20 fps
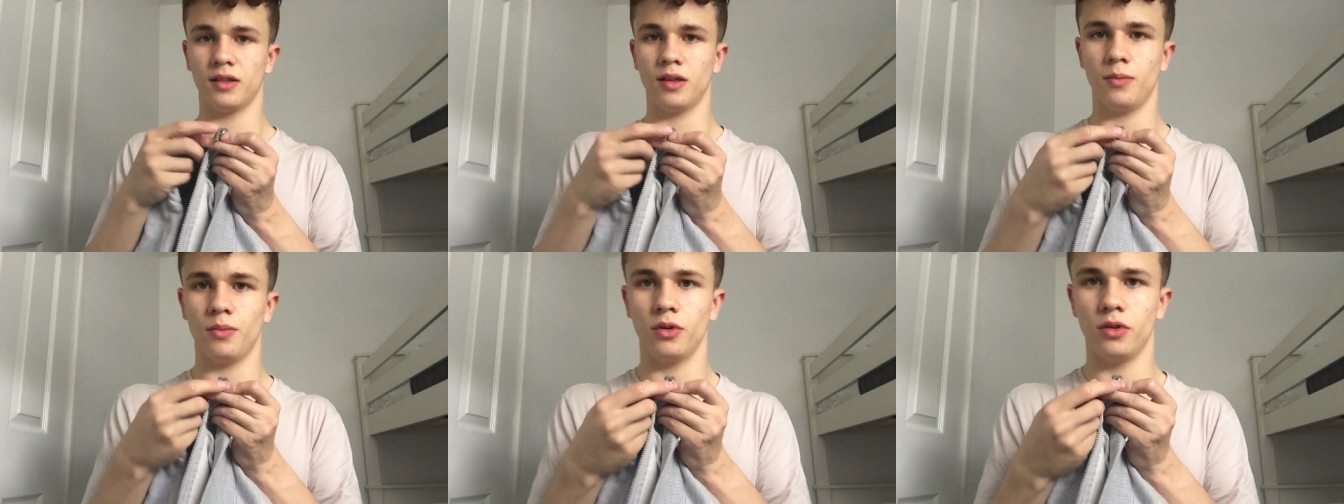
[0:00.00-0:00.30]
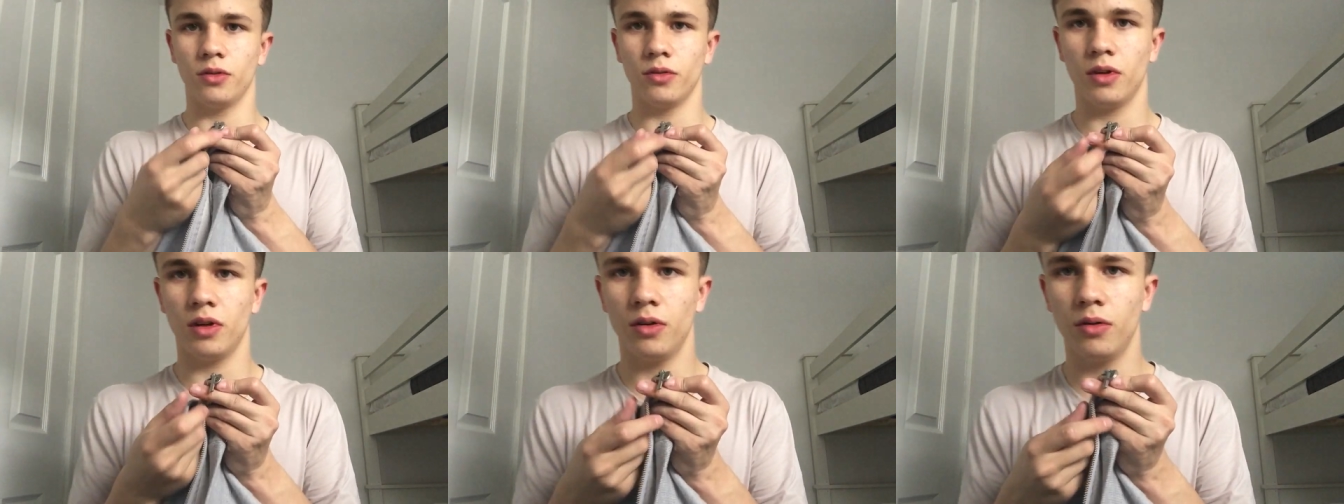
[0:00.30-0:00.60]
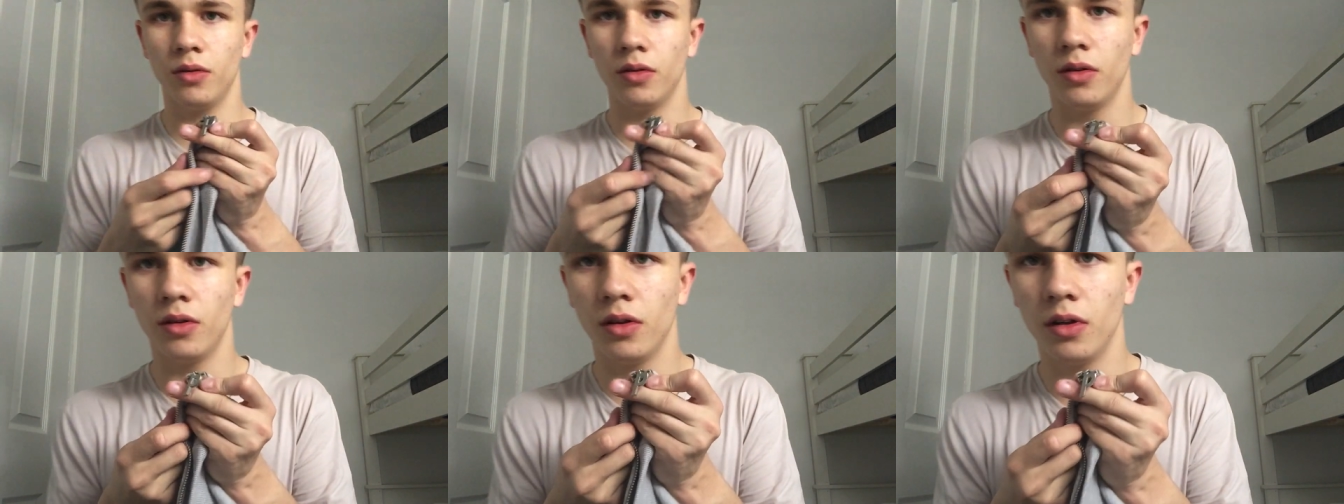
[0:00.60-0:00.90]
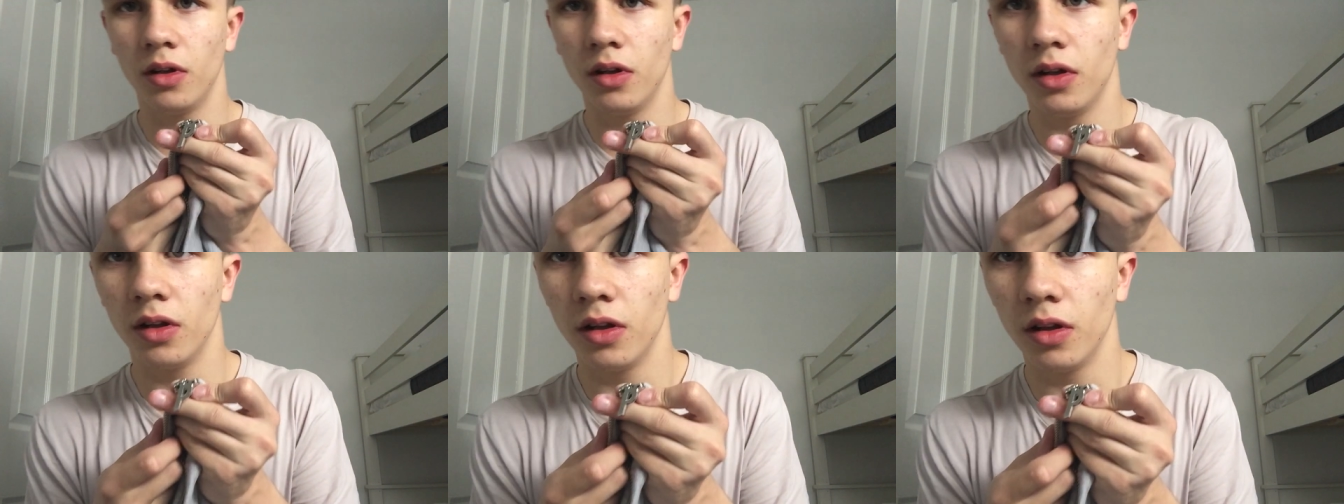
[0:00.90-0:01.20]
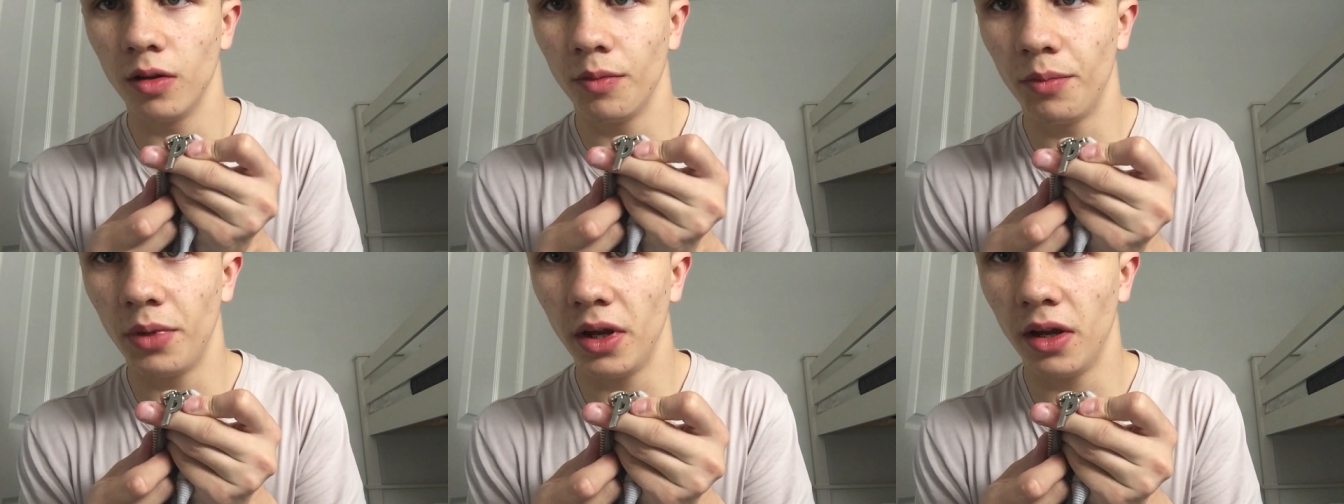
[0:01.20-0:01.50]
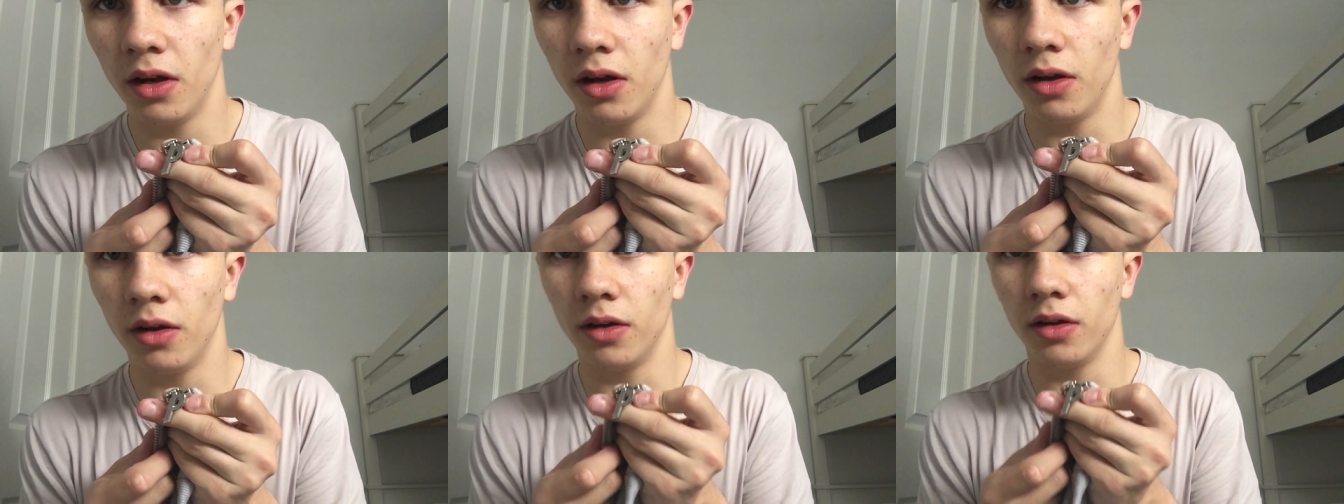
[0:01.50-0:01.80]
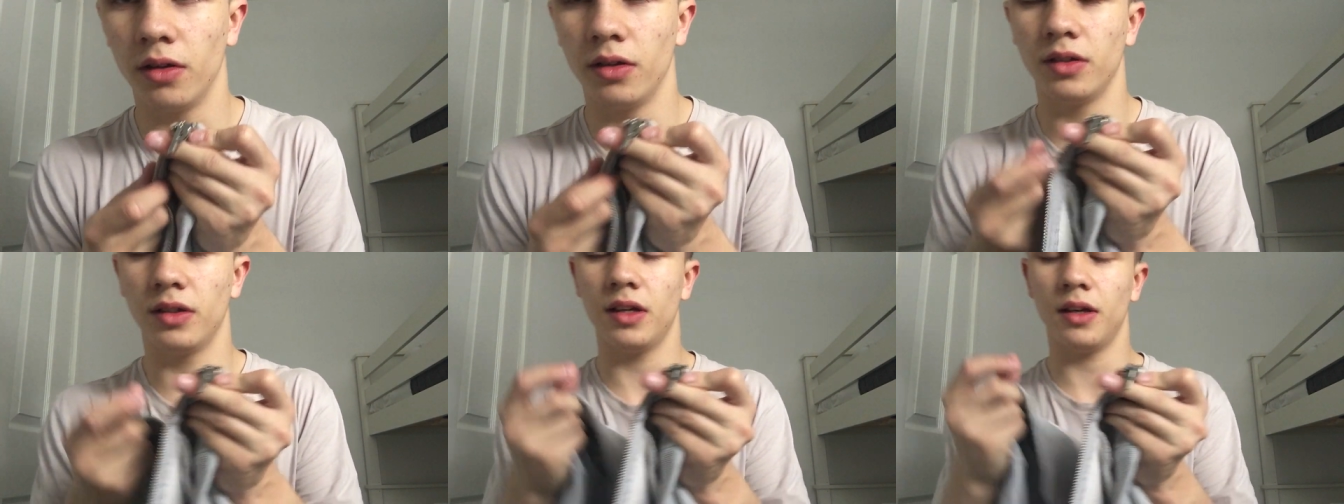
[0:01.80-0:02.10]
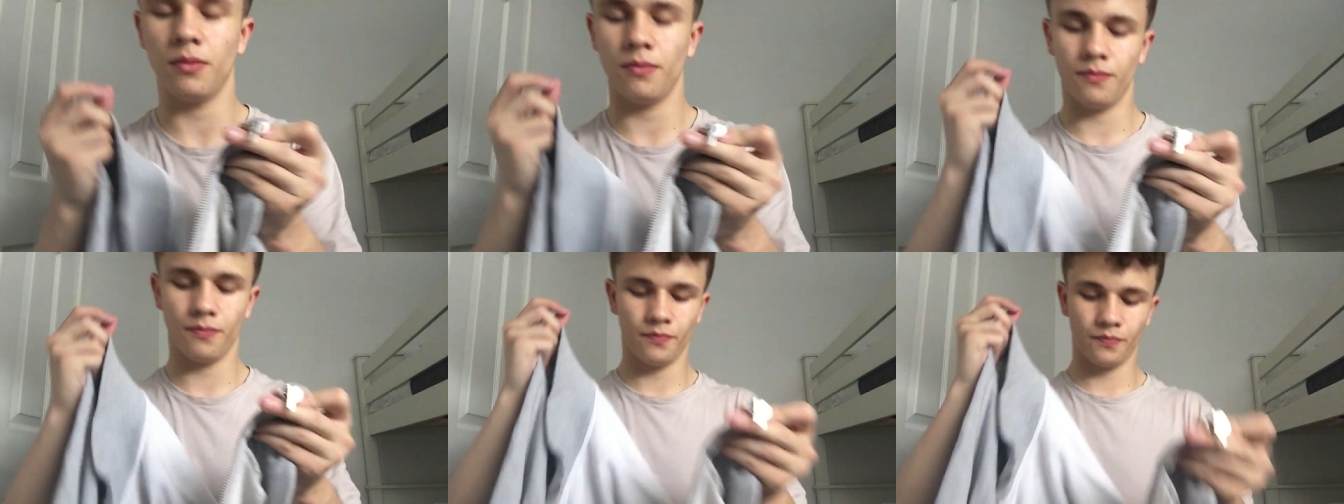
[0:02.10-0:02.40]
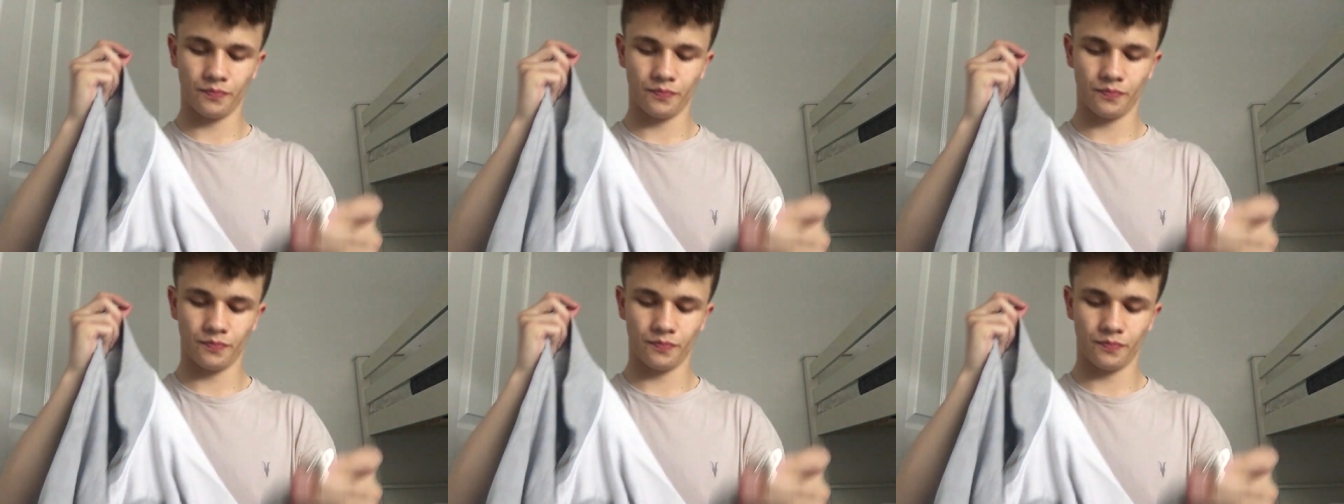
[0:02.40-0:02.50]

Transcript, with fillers: zip as well. P logo zip.